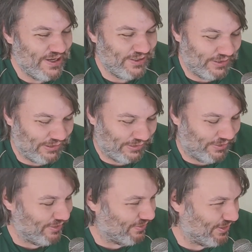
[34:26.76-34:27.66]

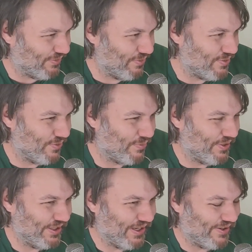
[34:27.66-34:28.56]
you look at Gordon
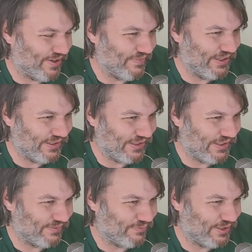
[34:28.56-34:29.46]
Murray now. I mean,
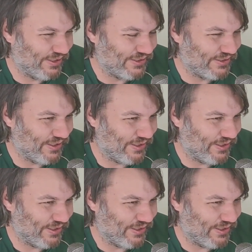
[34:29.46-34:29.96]
with his